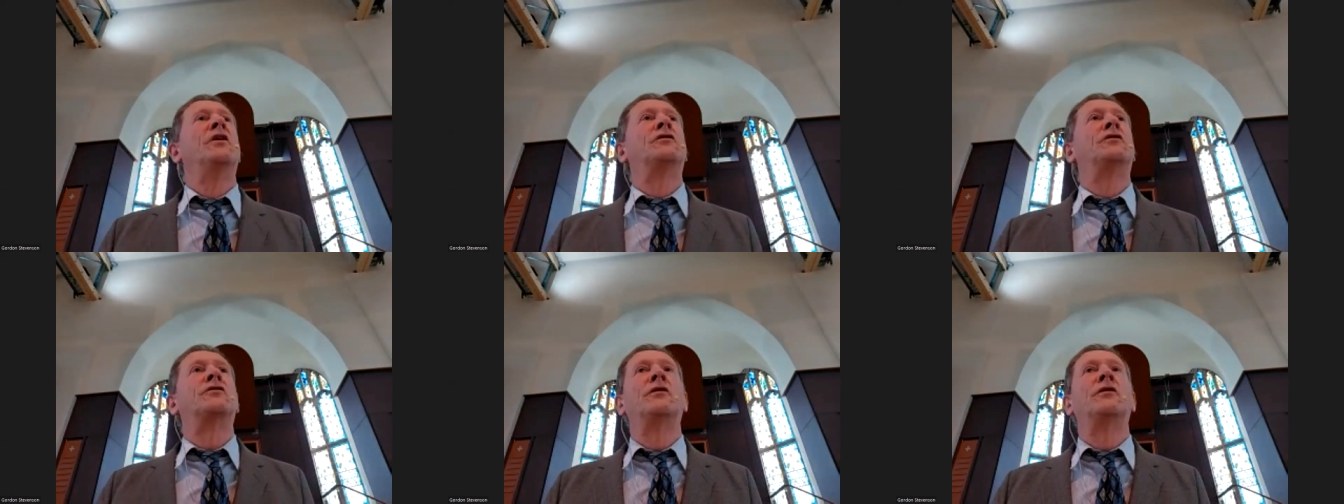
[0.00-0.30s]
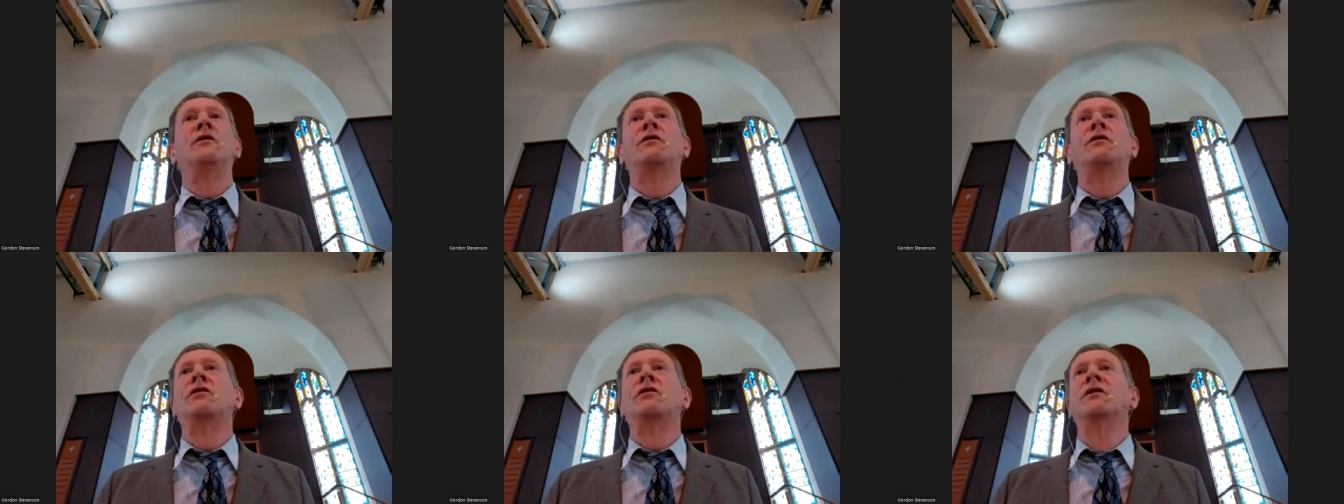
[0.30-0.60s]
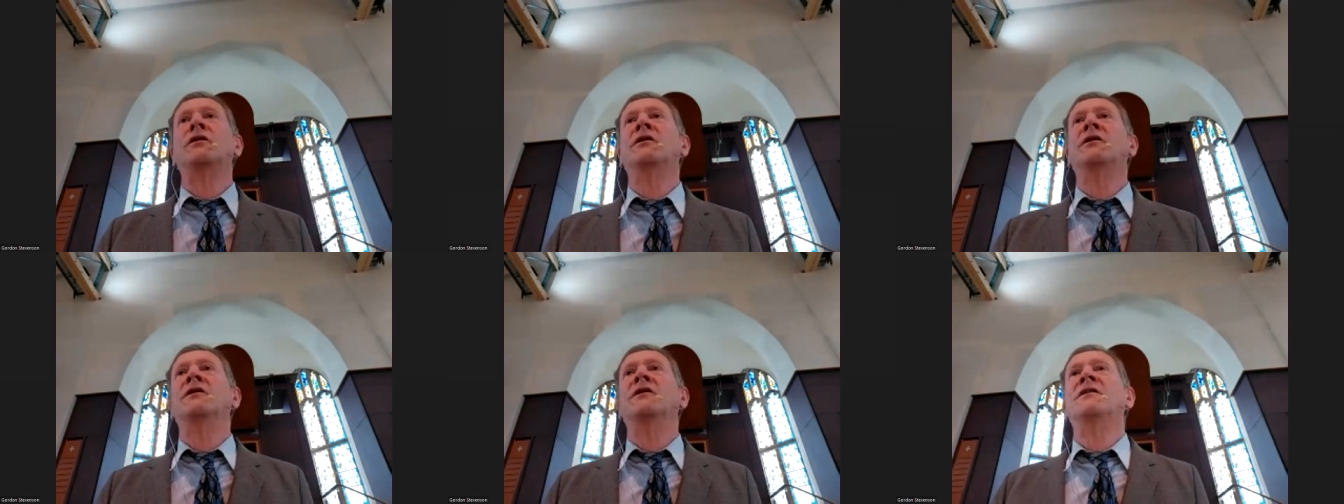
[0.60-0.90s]
Truth
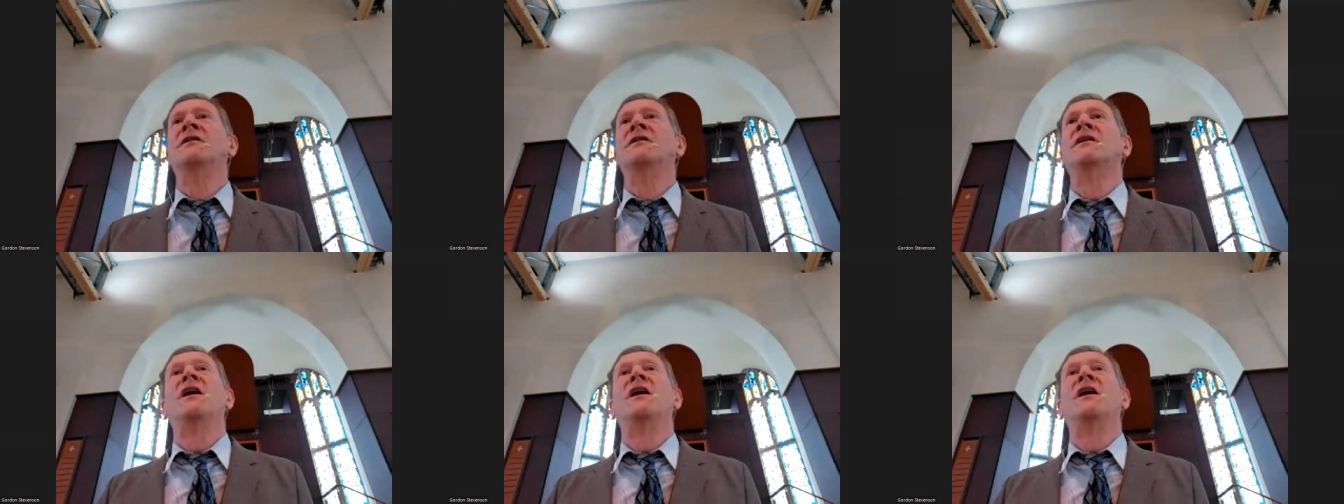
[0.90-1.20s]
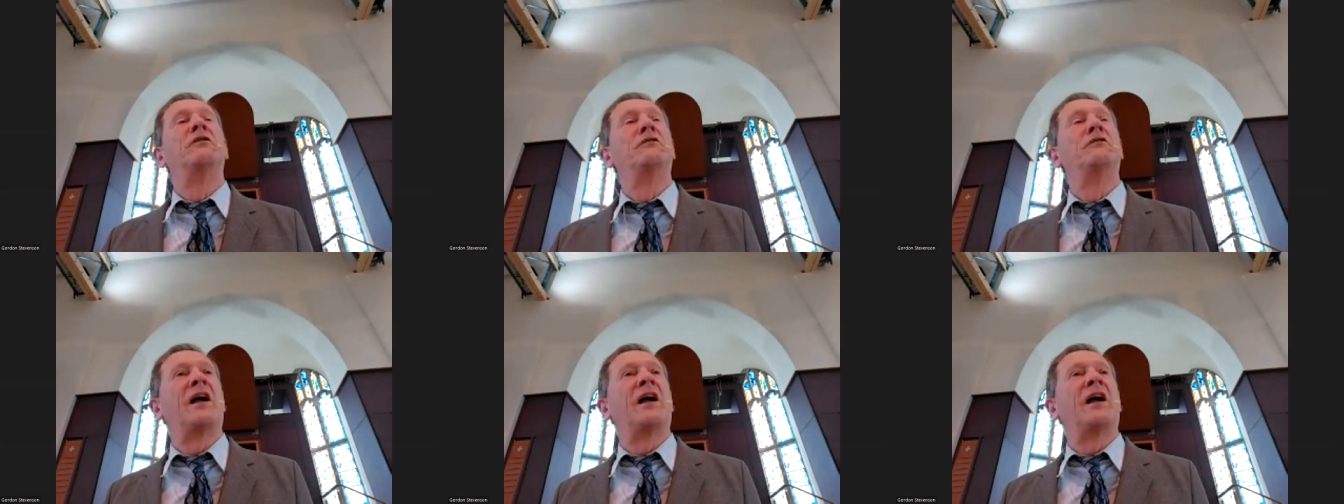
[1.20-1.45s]
and